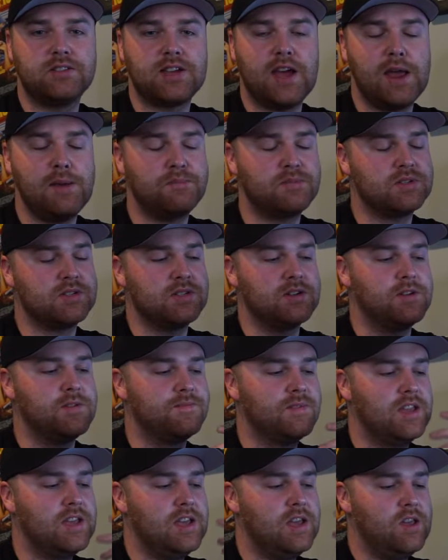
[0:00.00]
type, so
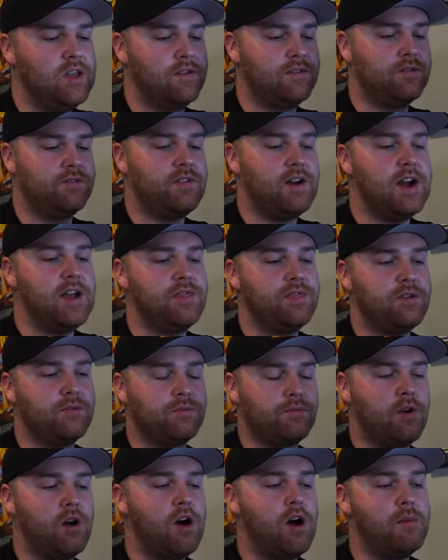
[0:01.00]
you have to find the
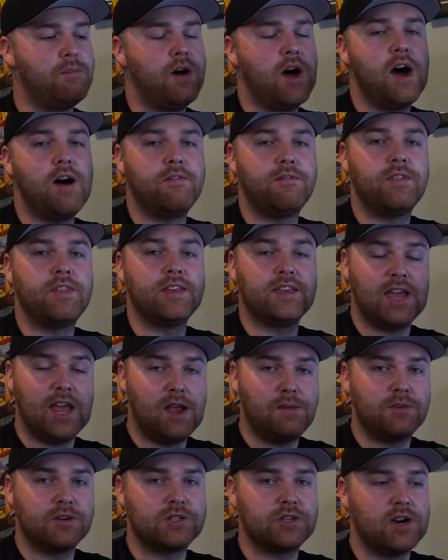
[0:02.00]
ROM of the
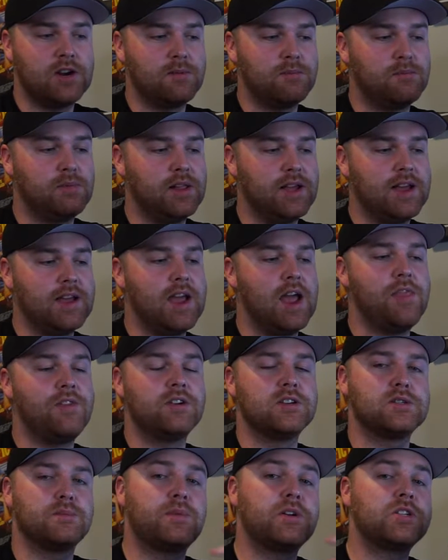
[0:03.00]
game you're trying to play, and
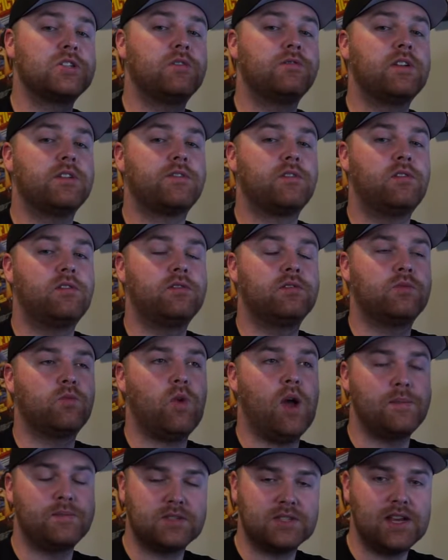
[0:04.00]
there's a bunch of different
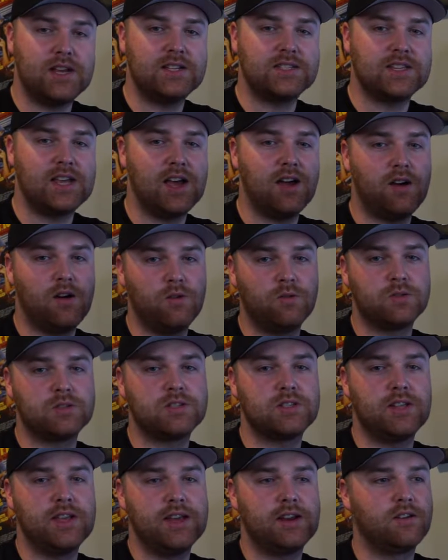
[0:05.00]
websites that
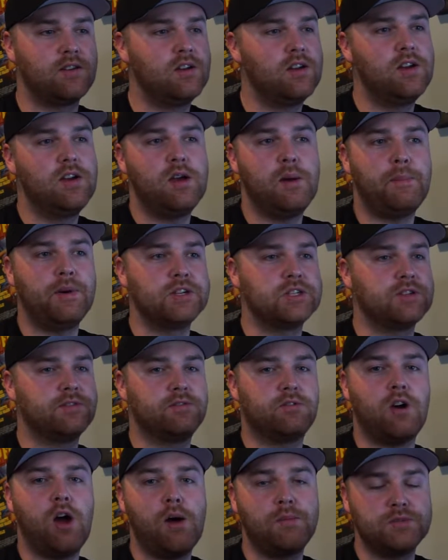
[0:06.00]
host like a bunch of
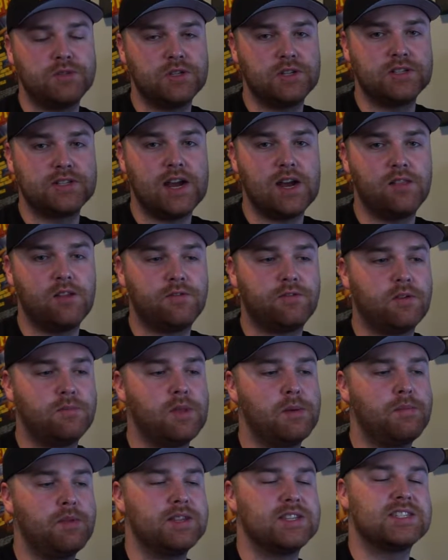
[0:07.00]
ROMs you can download from
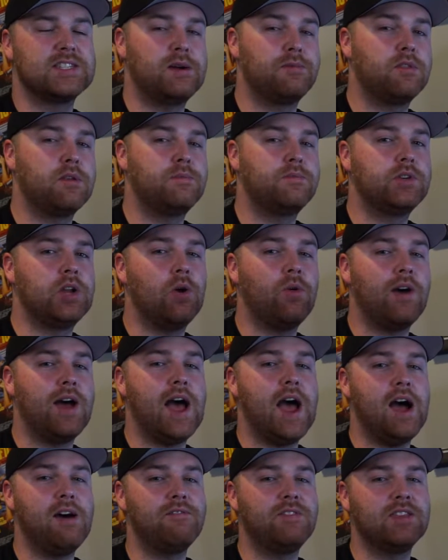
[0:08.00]
them, and some of them don't
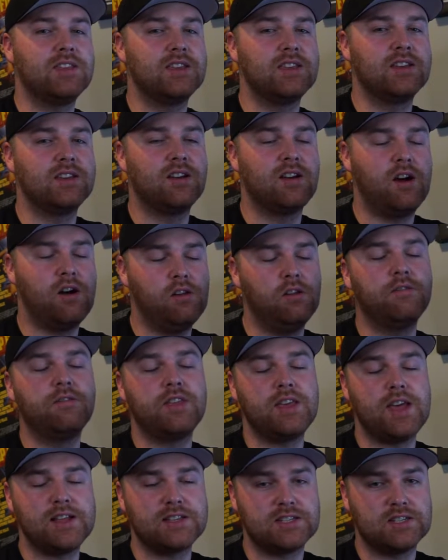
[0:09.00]
have all of
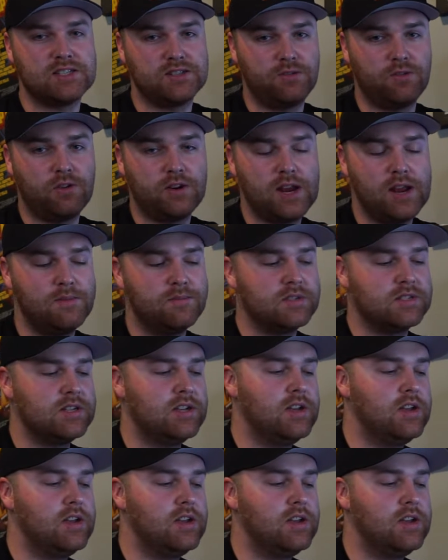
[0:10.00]
the N64 games.